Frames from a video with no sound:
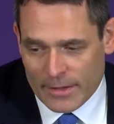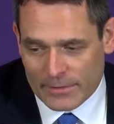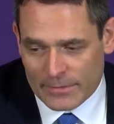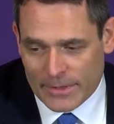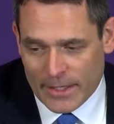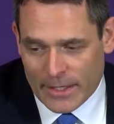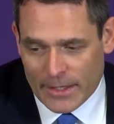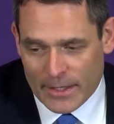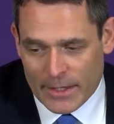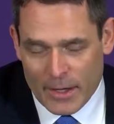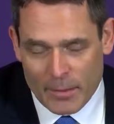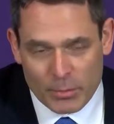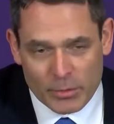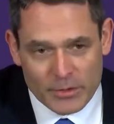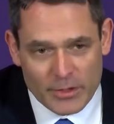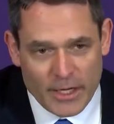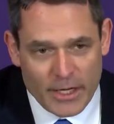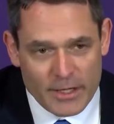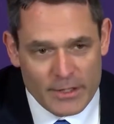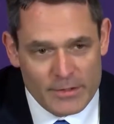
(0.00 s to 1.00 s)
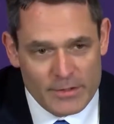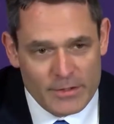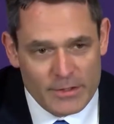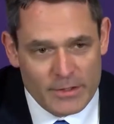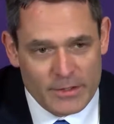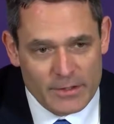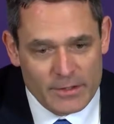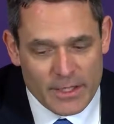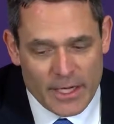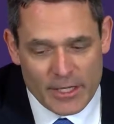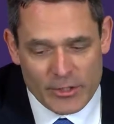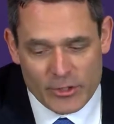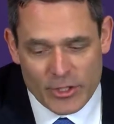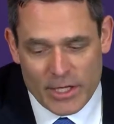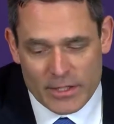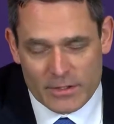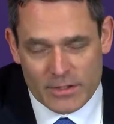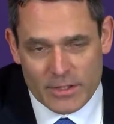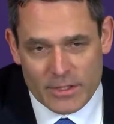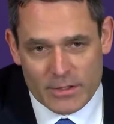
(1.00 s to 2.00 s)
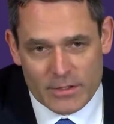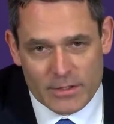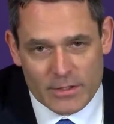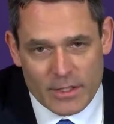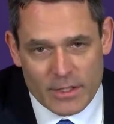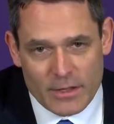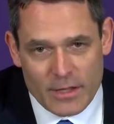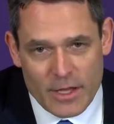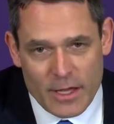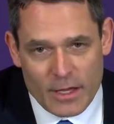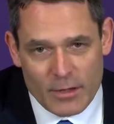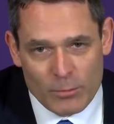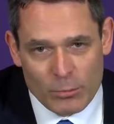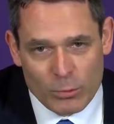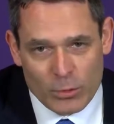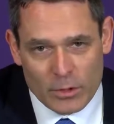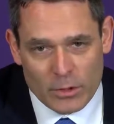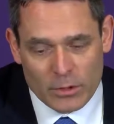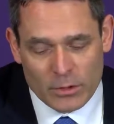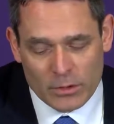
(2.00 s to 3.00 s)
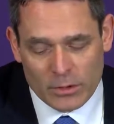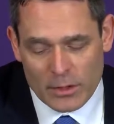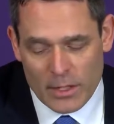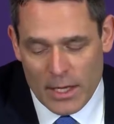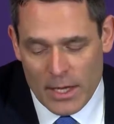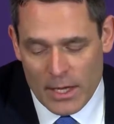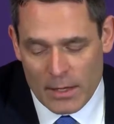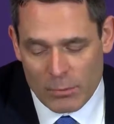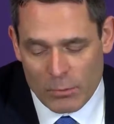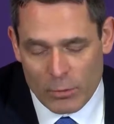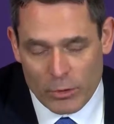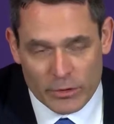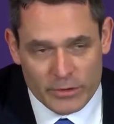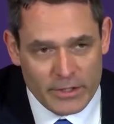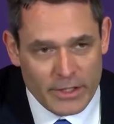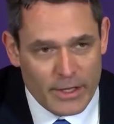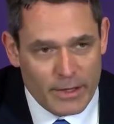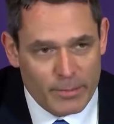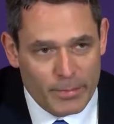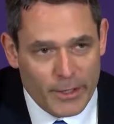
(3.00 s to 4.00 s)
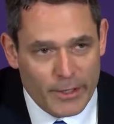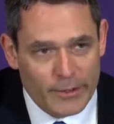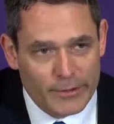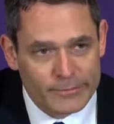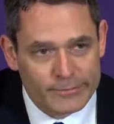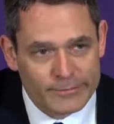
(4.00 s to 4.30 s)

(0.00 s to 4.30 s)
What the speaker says: take a couple days to digest this, and then we'll work to get better.